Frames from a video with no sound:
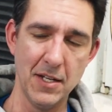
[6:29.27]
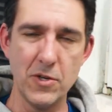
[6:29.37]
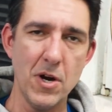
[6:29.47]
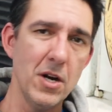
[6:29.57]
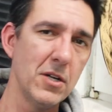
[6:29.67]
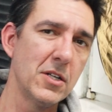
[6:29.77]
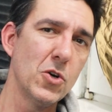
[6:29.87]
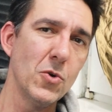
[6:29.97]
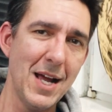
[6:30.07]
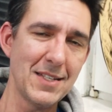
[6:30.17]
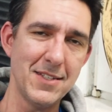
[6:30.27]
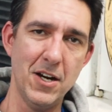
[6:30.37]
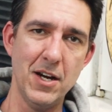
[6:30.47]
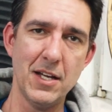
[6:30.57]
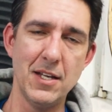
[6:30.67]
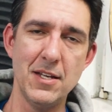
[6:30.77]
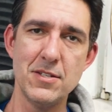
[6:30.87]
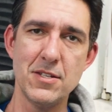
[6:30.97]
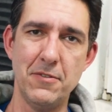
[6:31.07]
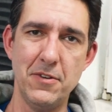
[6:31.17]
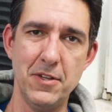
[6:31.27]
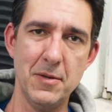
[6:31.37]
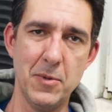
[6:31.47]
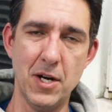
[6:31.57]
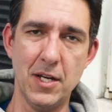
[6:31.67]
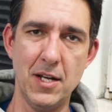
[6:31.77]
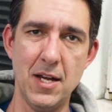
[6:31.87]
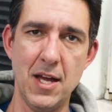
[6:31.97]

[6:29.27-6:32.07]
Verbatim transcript: Well, you are correct, Eric. It is affiliate marketing.